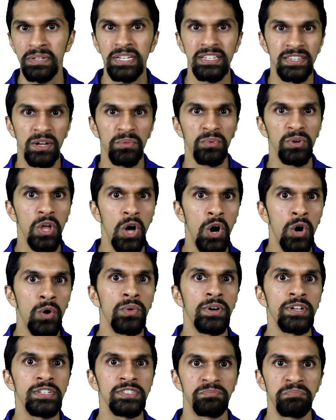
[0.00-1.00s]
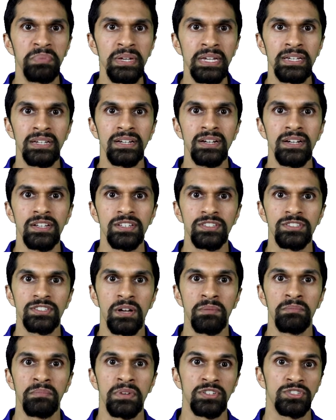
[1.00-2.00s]
B. There will always be
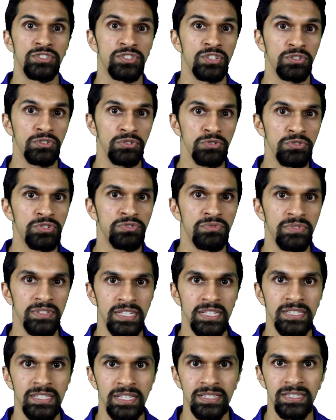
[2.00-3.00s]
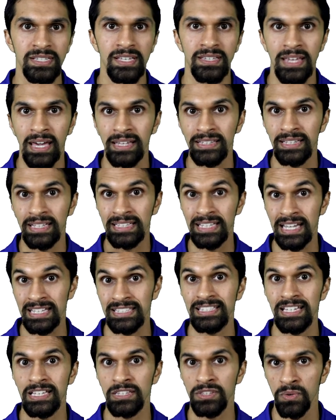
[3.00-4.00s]
some solution resistance that
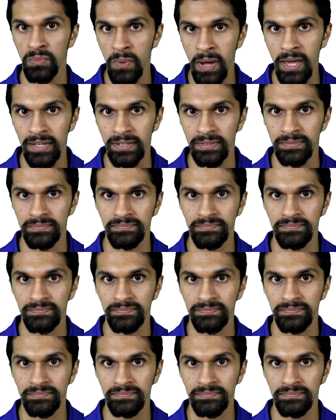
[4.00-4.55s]
gets in the way.